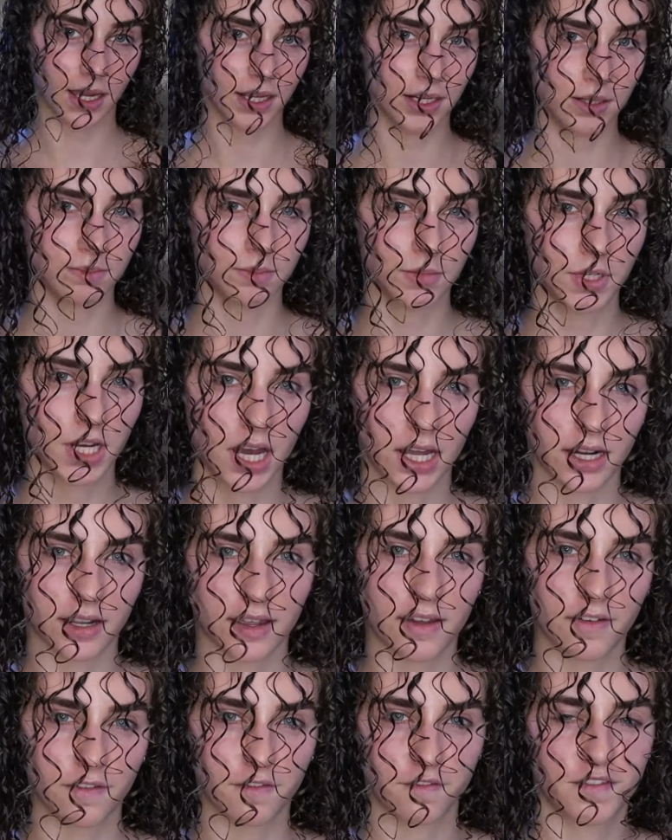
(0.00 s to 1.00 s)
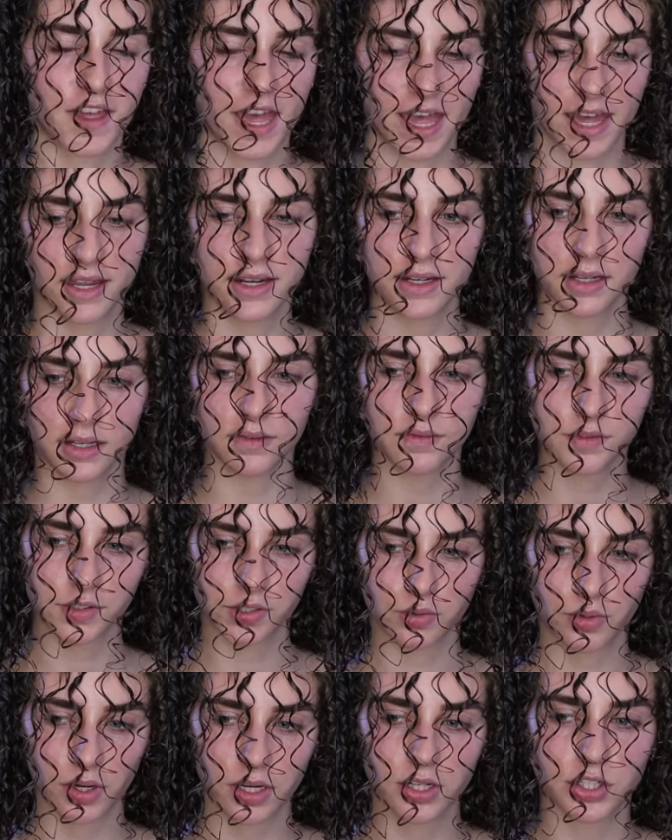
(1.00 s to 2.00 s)
I'm not a fan of
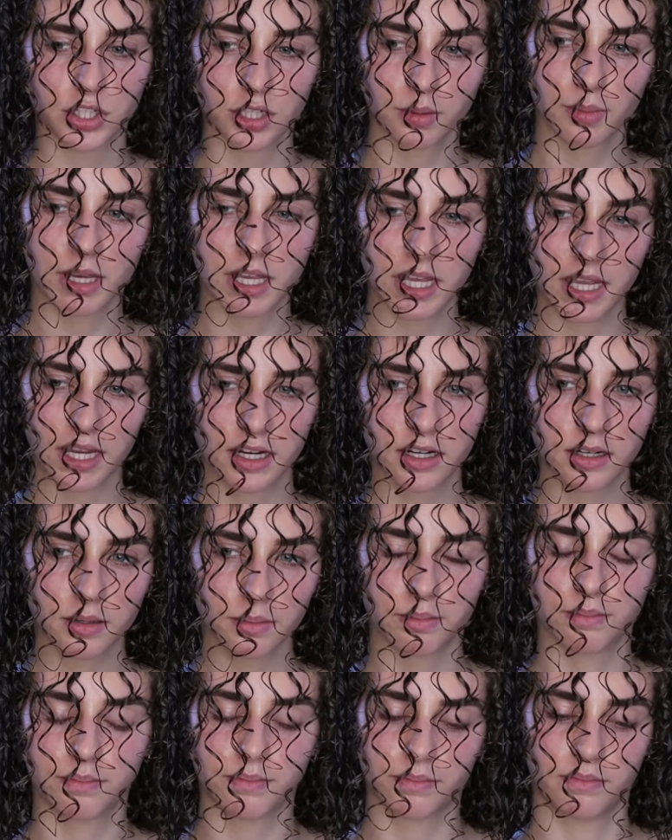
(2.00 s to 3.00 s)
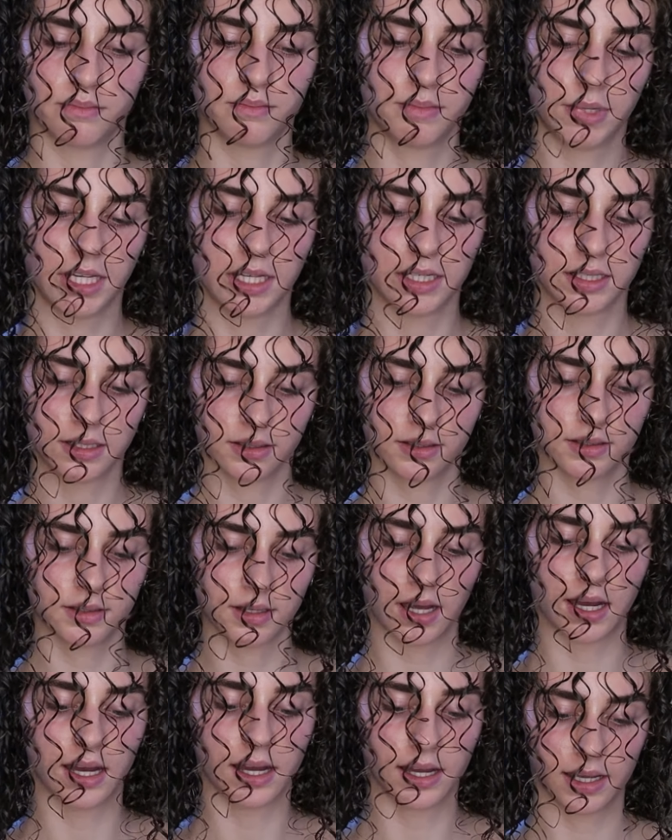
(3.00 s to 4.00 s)
scrunching my hair because
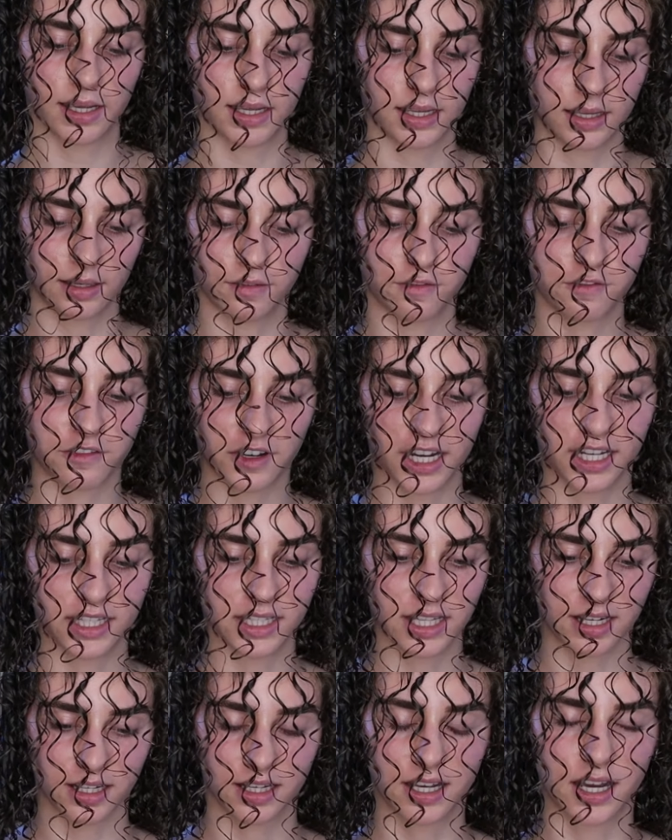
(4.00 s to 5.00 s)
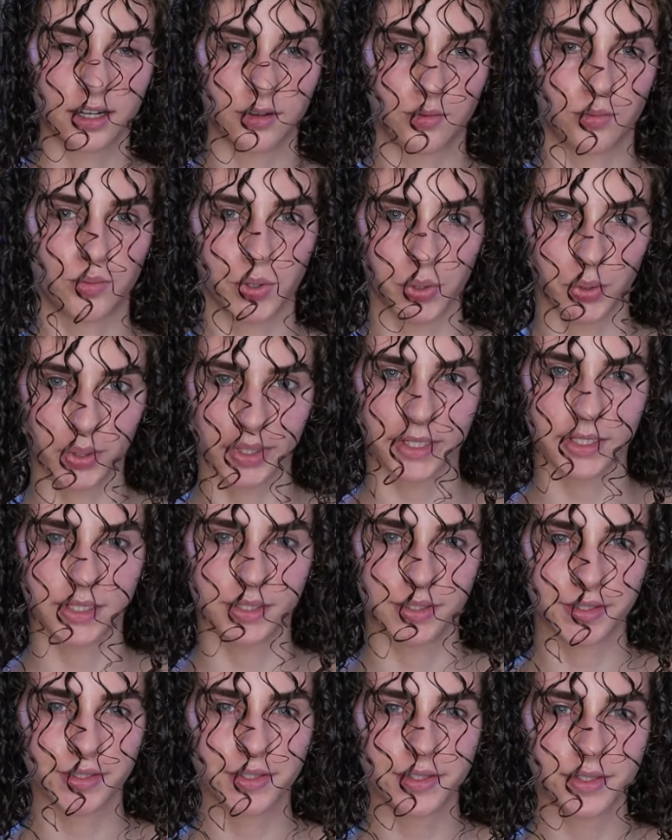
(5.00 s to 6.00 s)
I find that it kind of
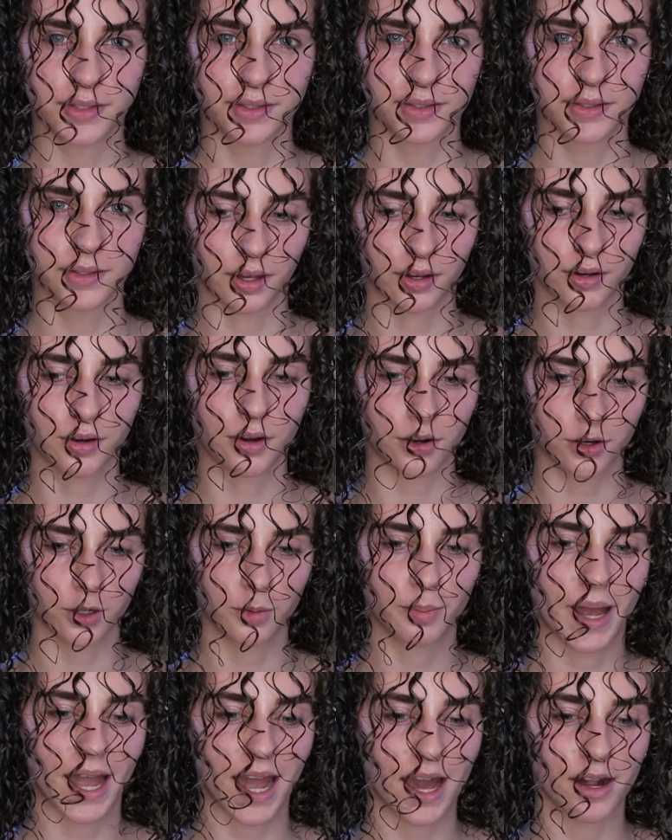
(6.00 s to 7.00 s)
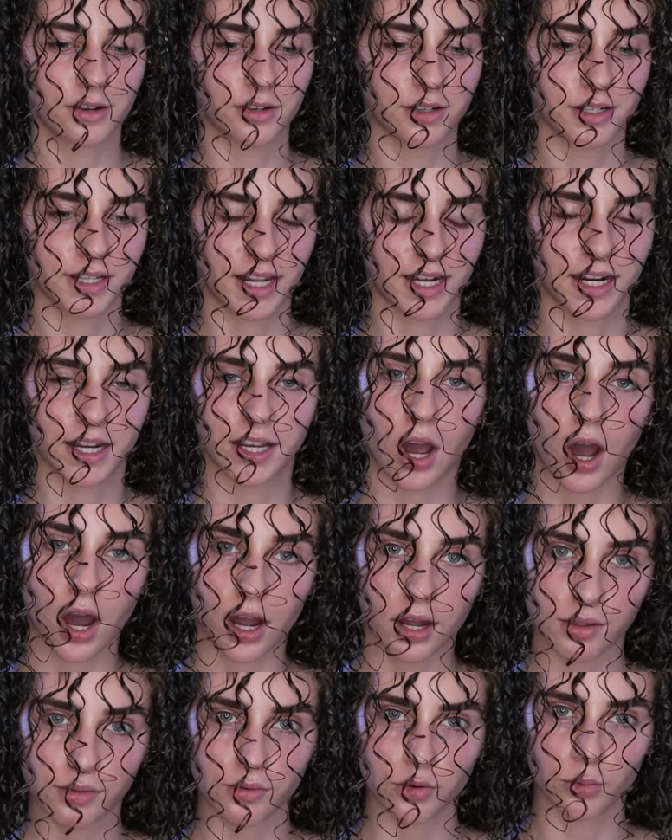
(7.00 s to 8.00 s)
ruins the curl pattern that I
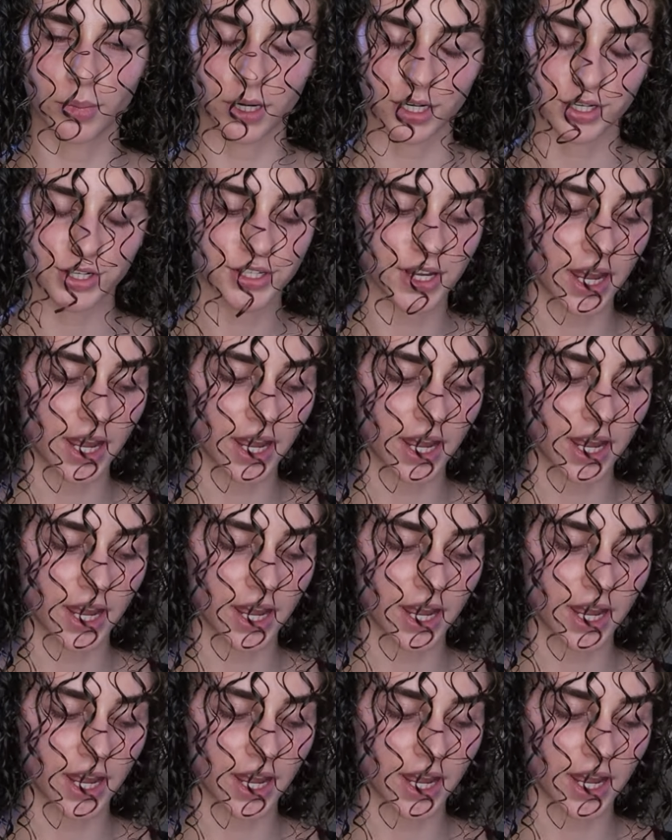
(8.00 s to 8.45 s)
got through brush